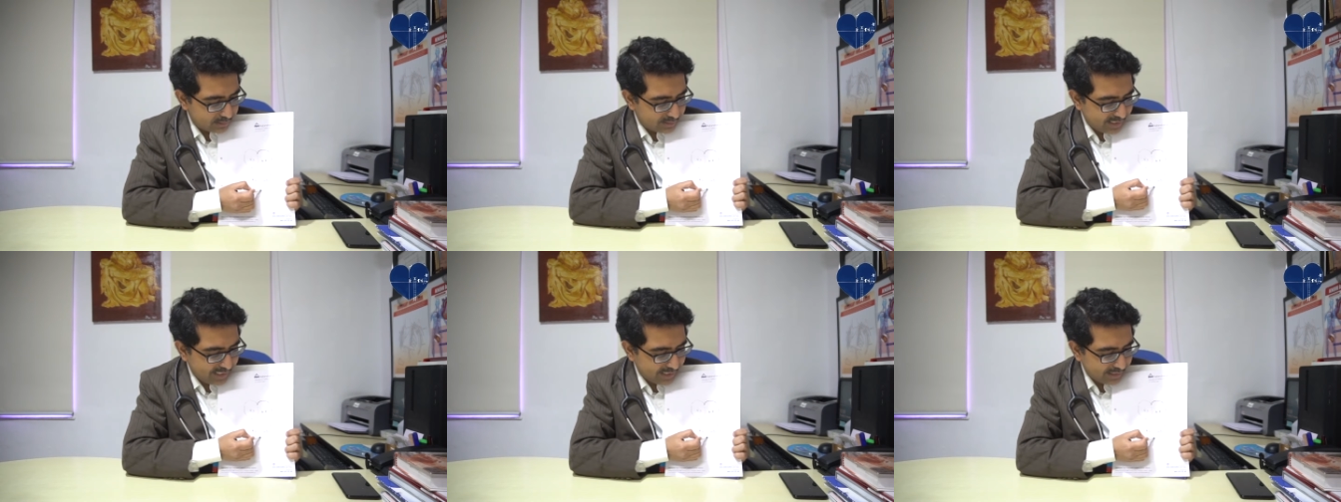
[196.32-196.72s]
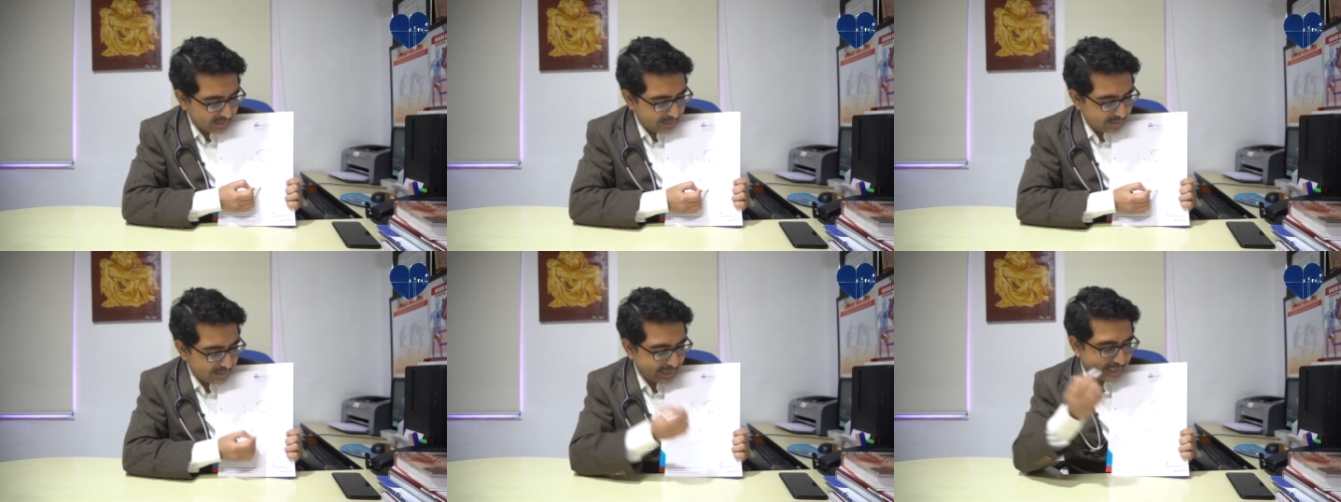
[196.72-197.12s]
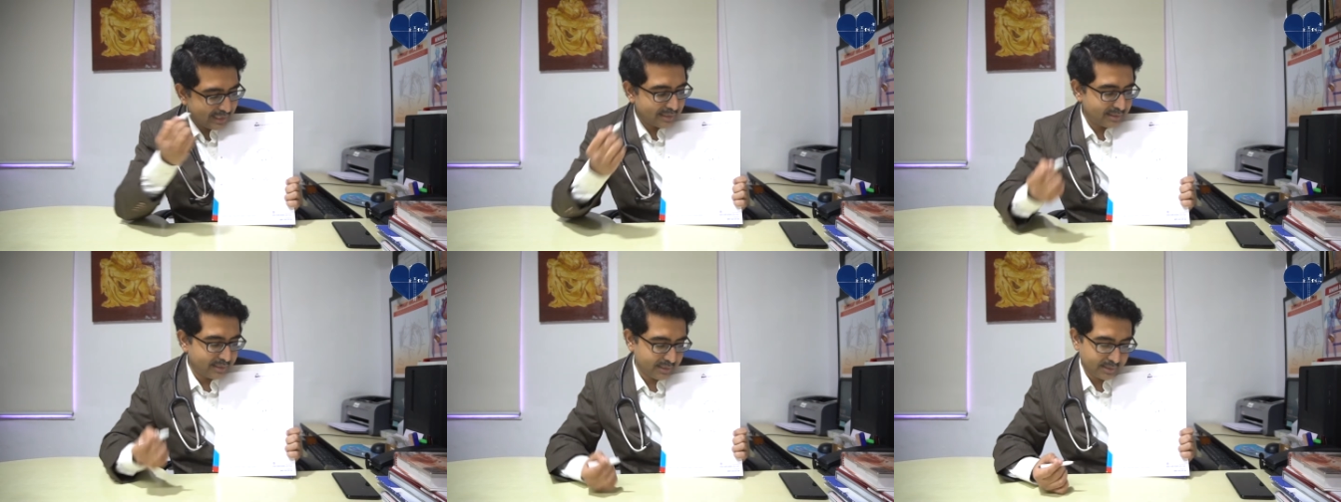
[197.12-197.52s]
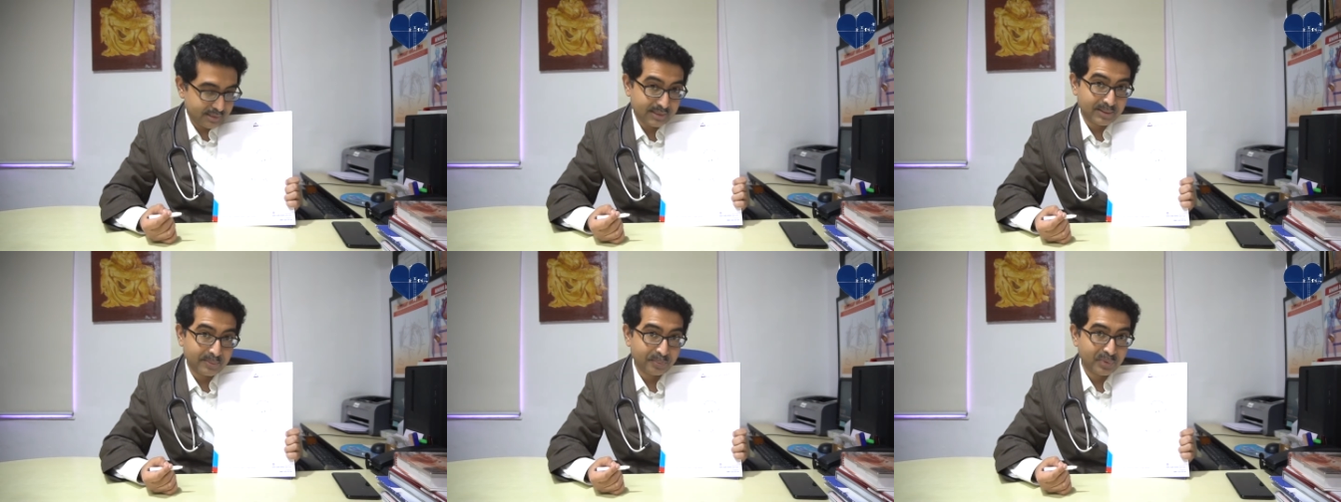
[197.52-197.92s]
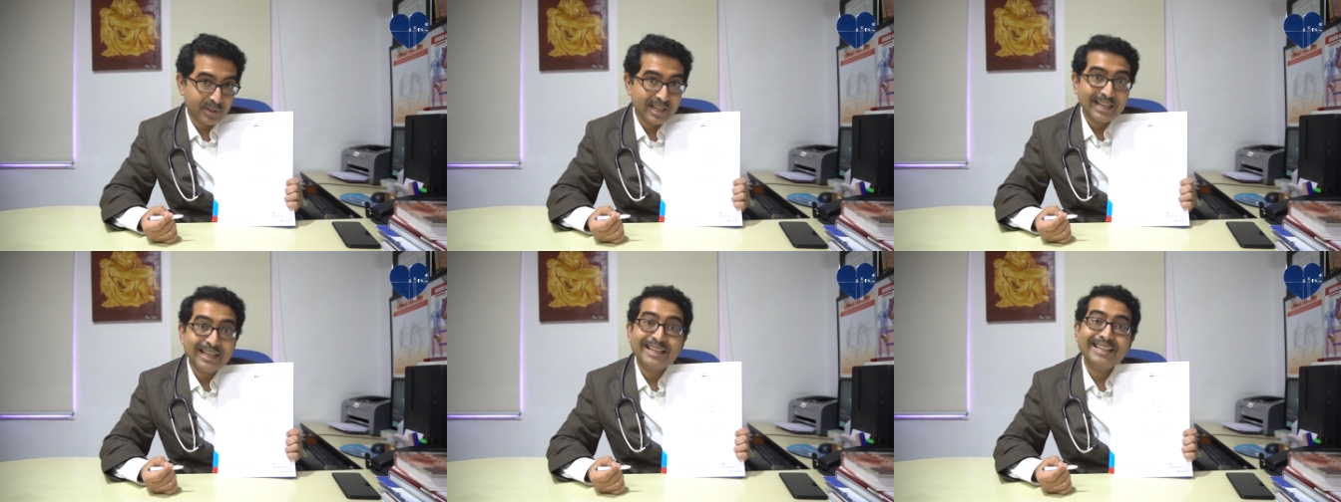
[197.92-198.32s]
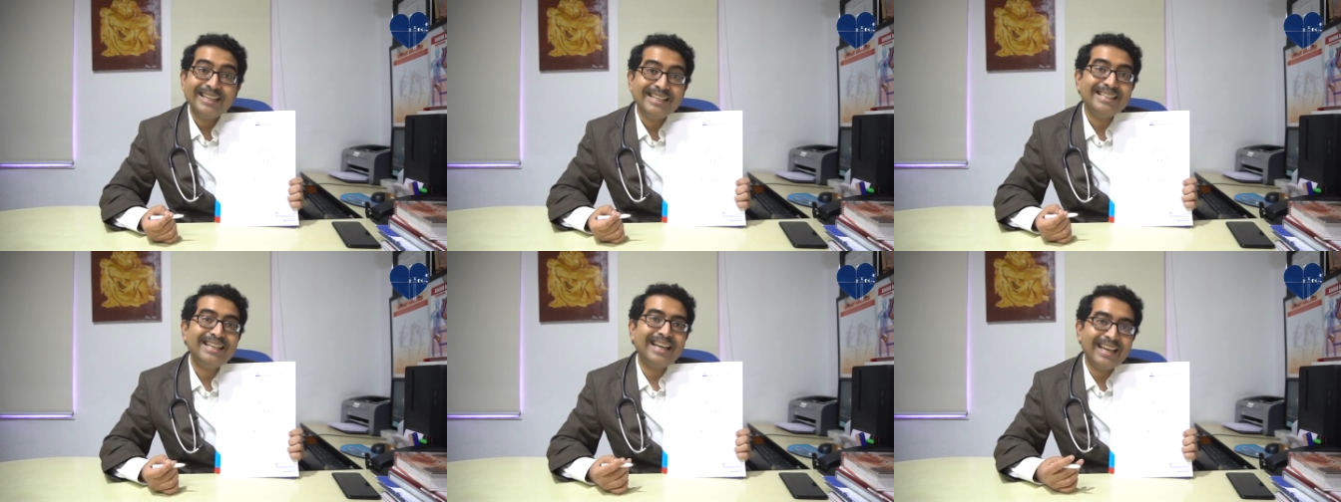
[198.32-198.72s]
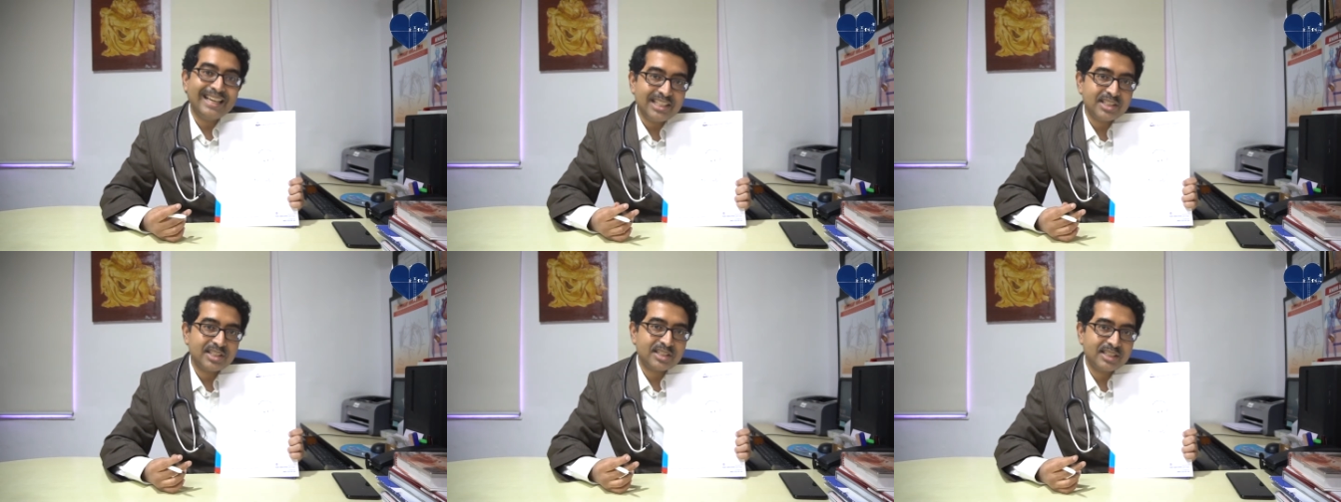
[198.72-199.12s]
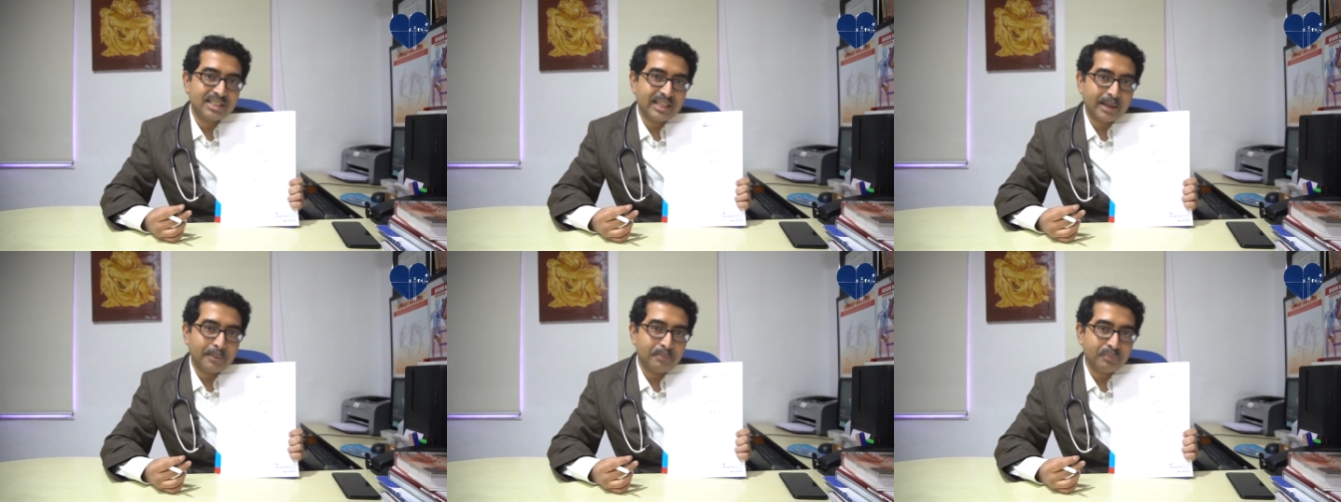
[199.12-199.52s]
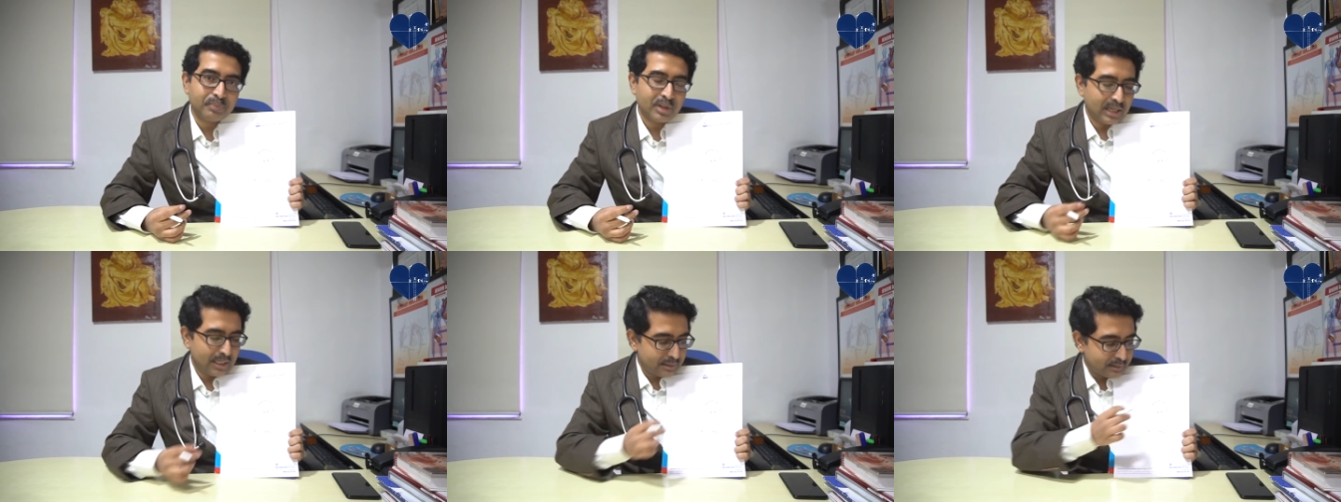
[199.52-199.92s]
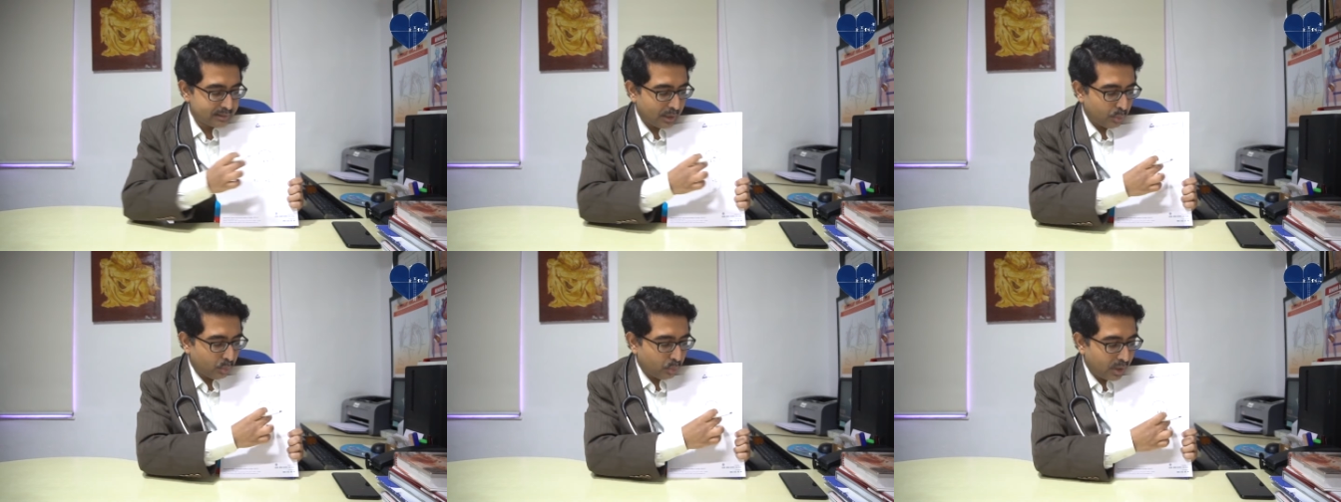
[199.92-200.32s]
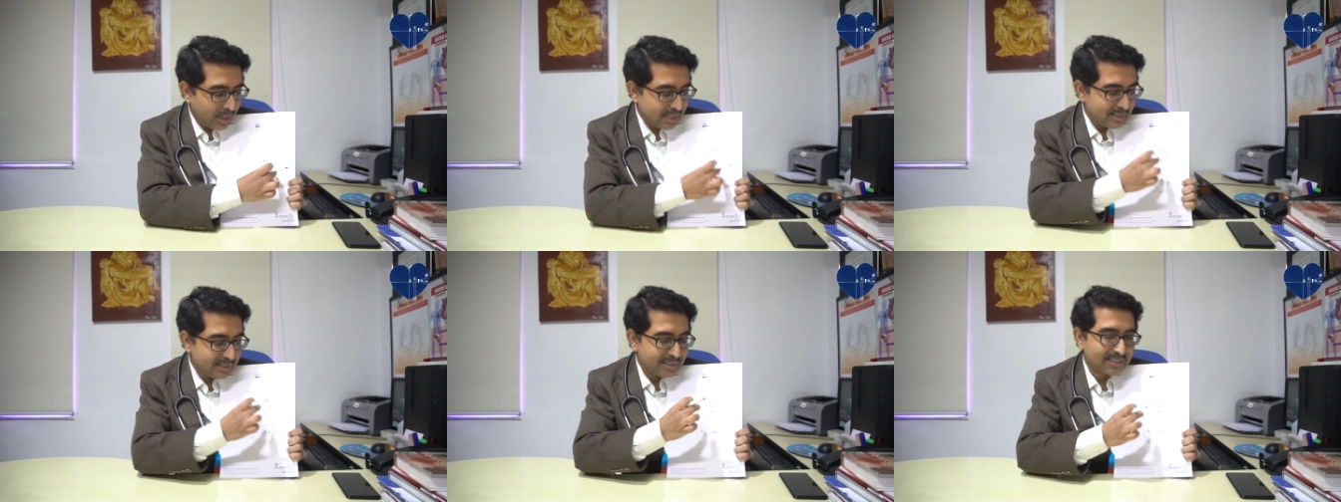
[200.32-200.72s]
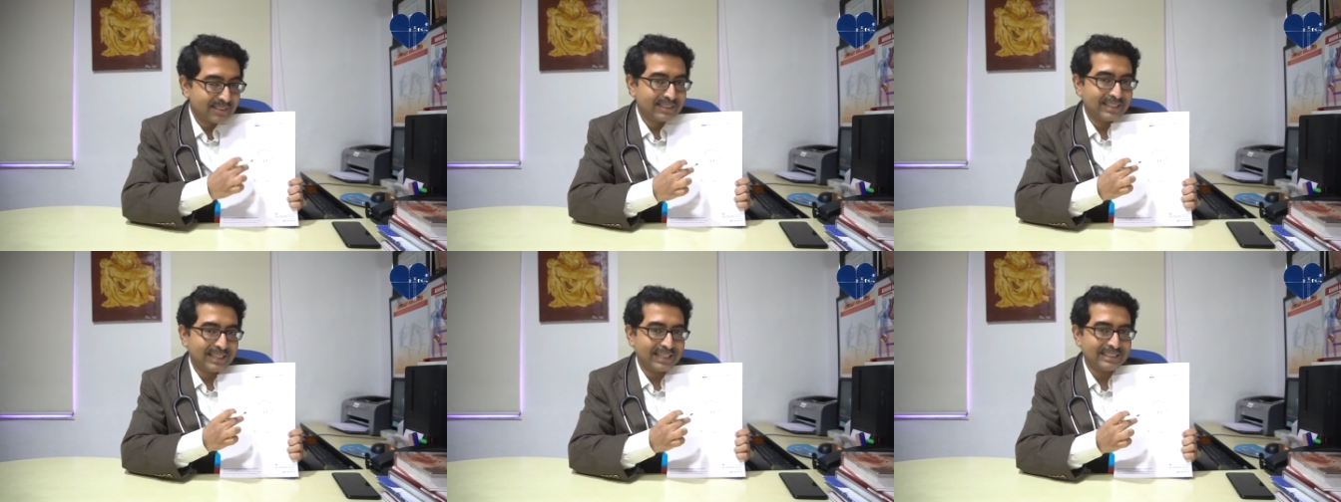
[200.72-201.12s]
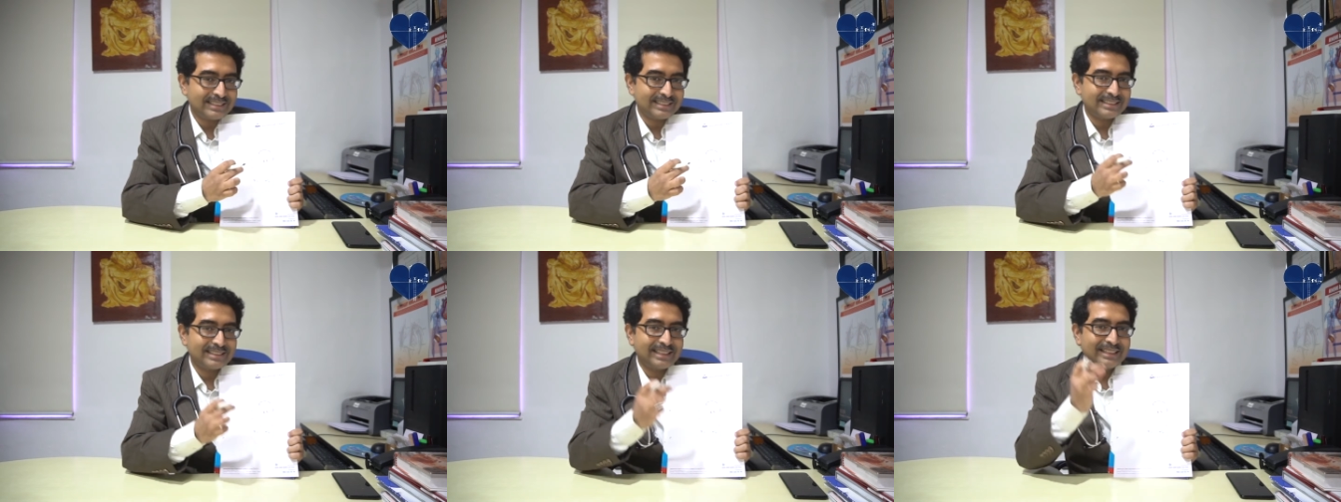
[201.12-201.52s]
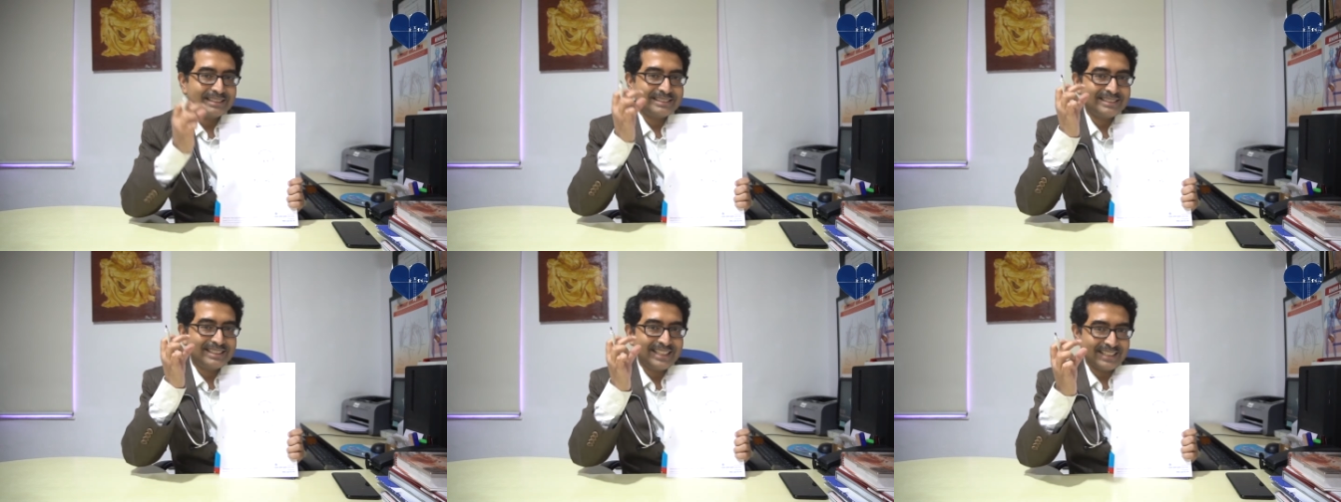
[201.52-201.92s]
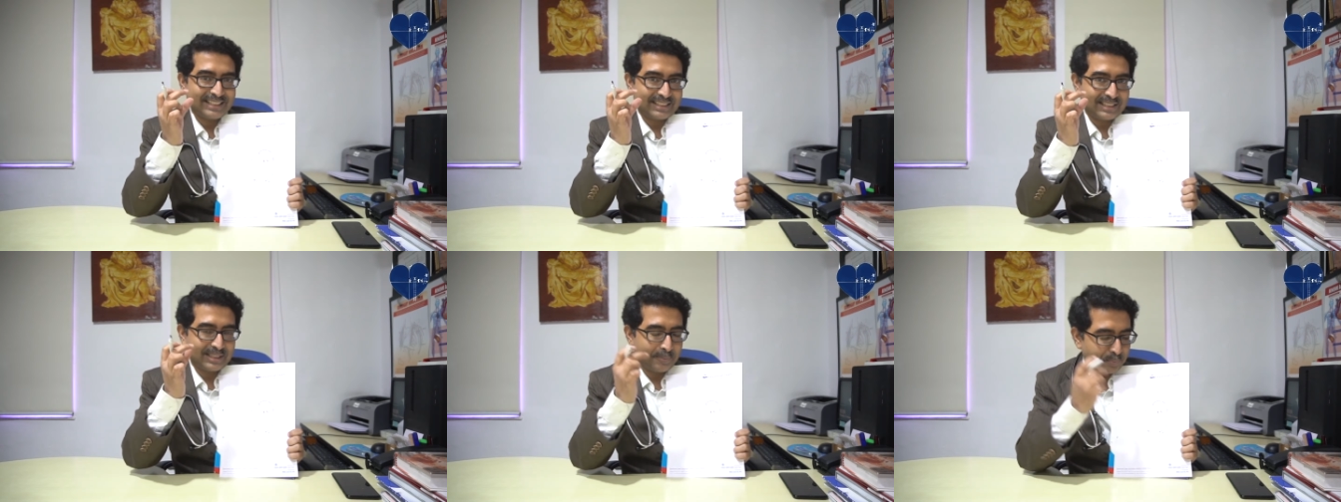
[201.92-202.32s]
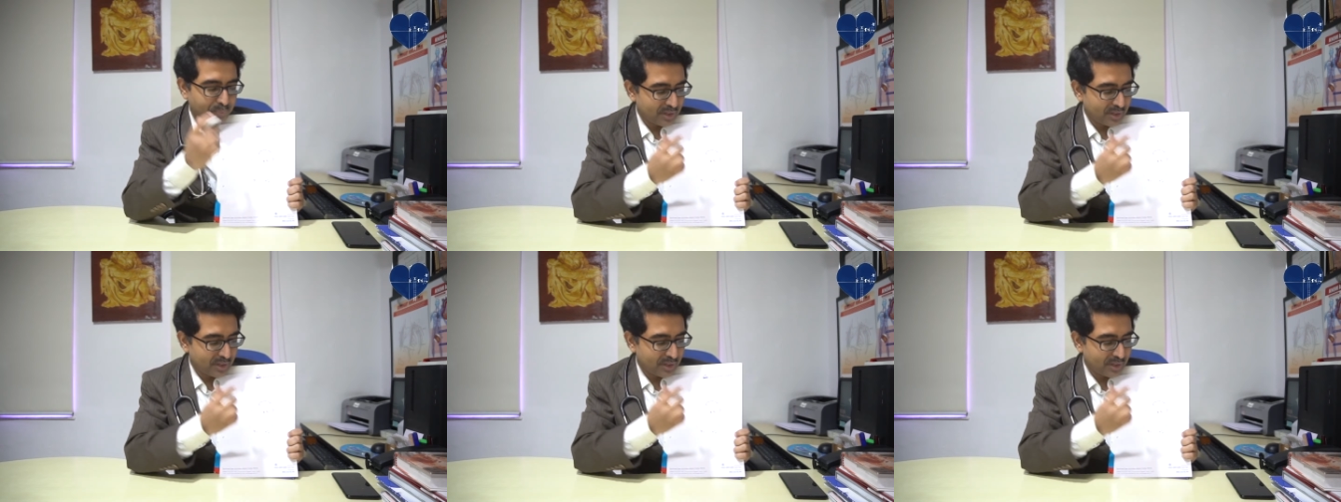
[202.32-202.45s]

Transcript: thick like this. In HCM the walls get thick,